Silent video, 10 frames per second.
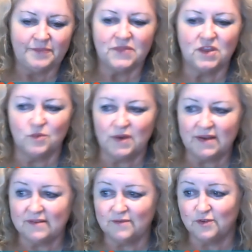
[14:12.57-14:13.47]
The
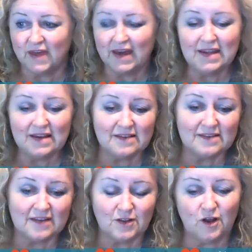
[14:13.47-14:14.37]
reason for that is
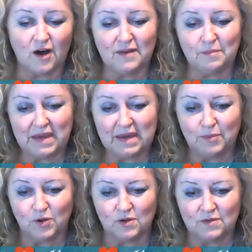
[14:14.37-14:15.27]
a lot of
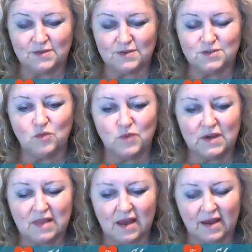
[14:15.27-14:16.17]
people don't
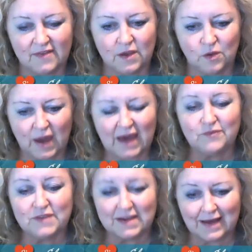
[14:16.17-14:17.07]
realize that you
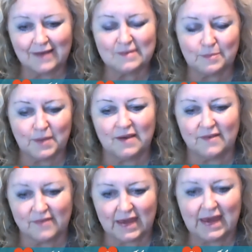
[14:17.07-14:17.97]
have to customize
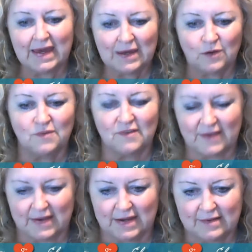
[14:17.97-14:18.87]
the hangout
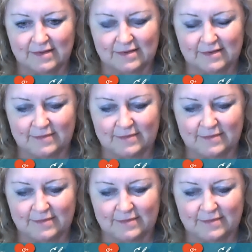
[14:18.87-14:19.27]
settings.